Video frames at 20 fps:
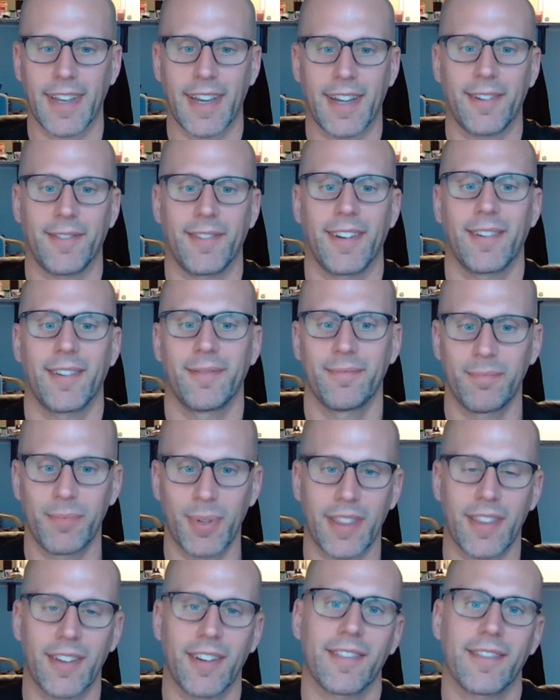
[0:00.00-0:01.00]
I don't know.
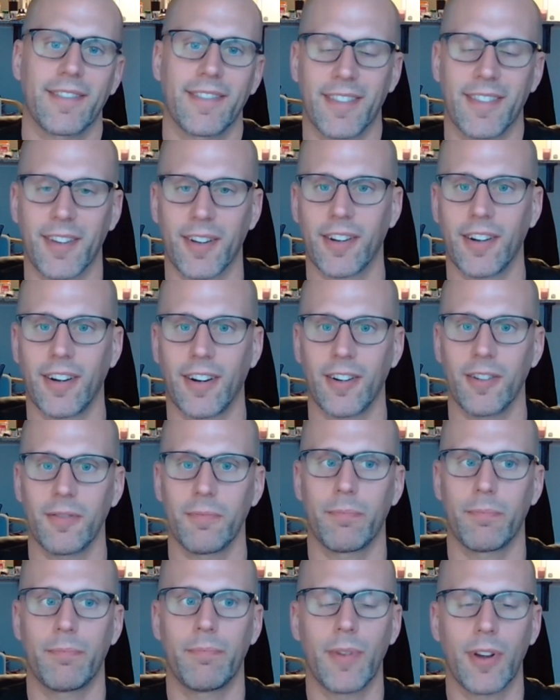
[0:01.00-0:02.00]
But they're
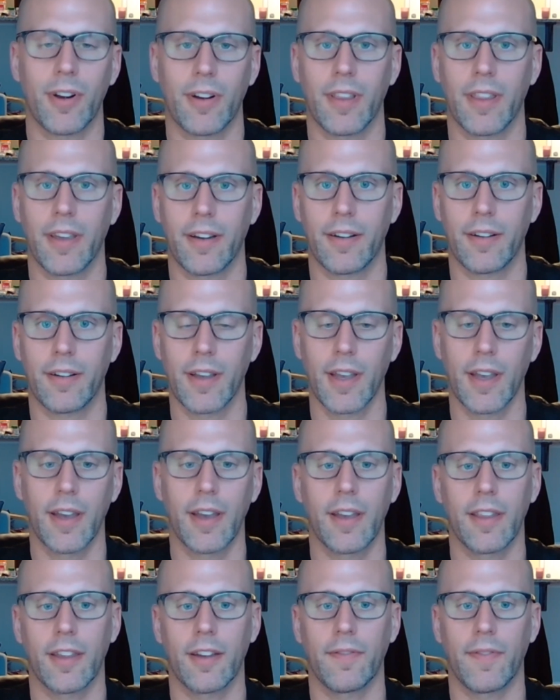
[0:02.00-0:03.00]
carb, or they're
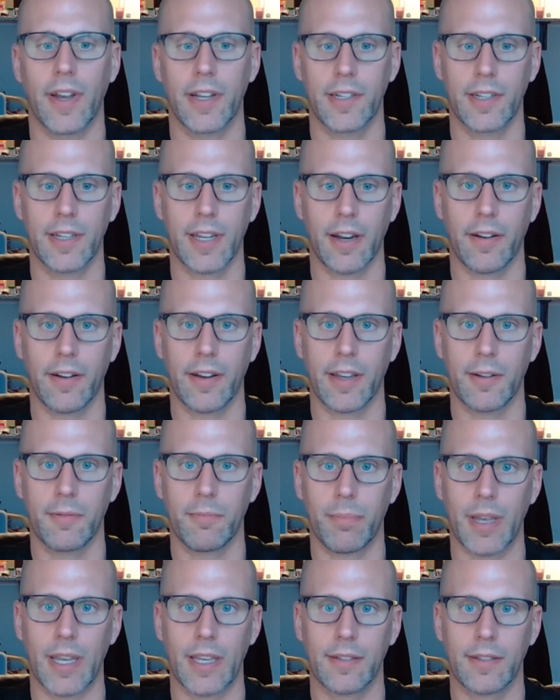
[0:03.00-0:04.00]
vegetarian
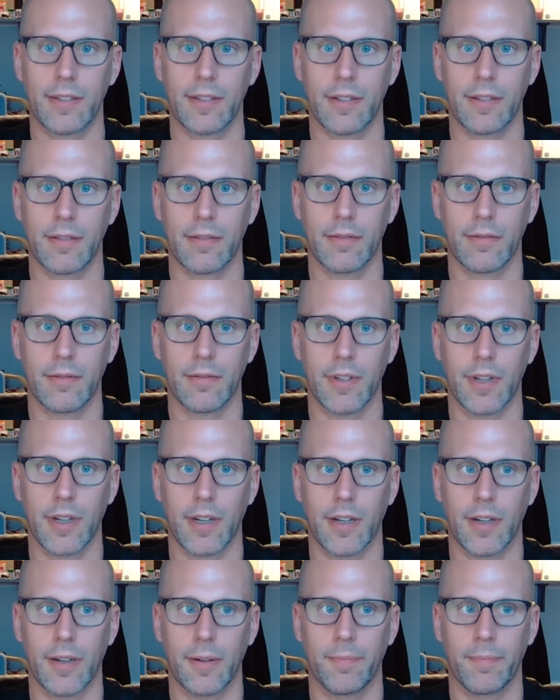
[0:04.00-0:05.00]
based.
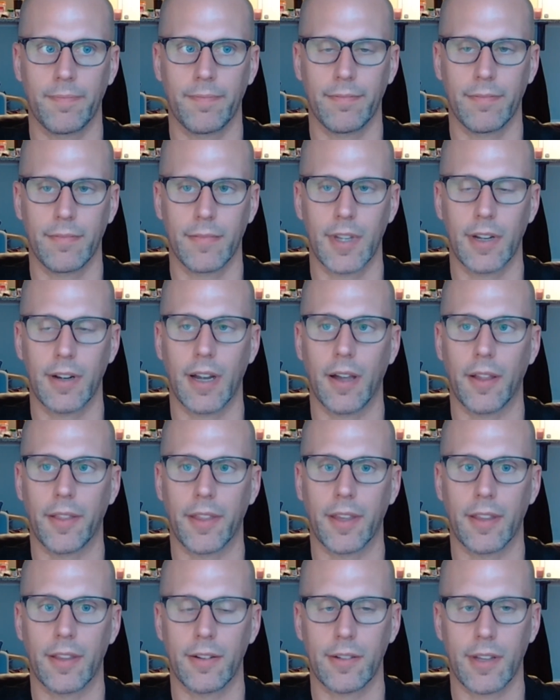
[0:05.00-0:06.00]
They're
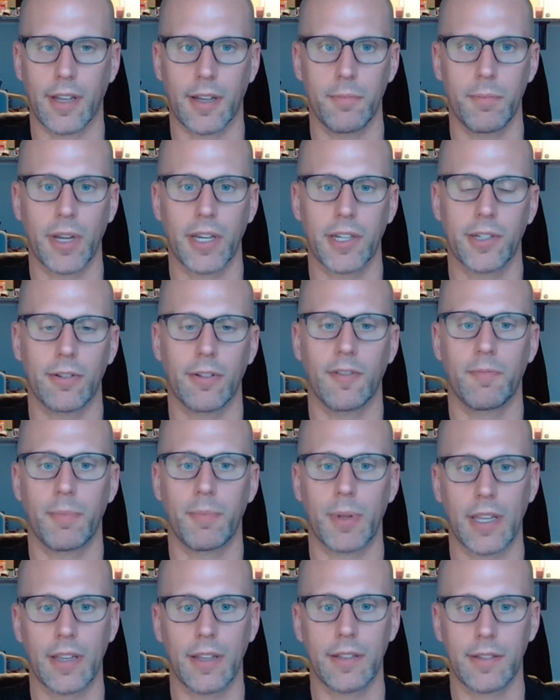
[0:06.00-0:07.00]
healthy. There's like a mixture of
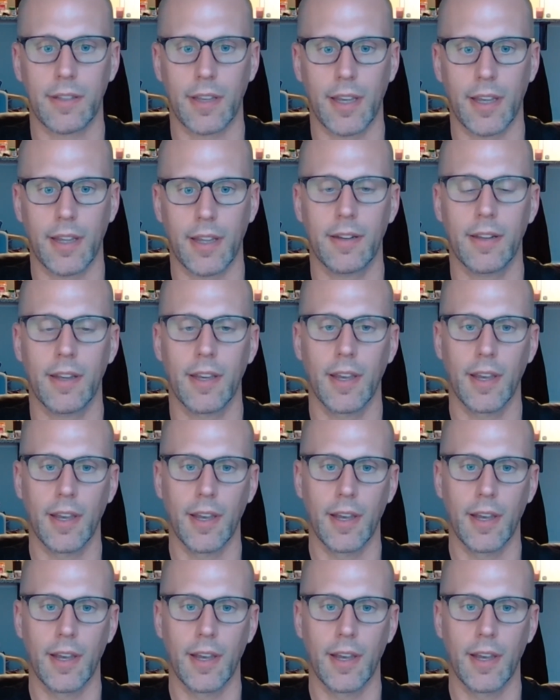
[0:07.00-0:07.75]
beans and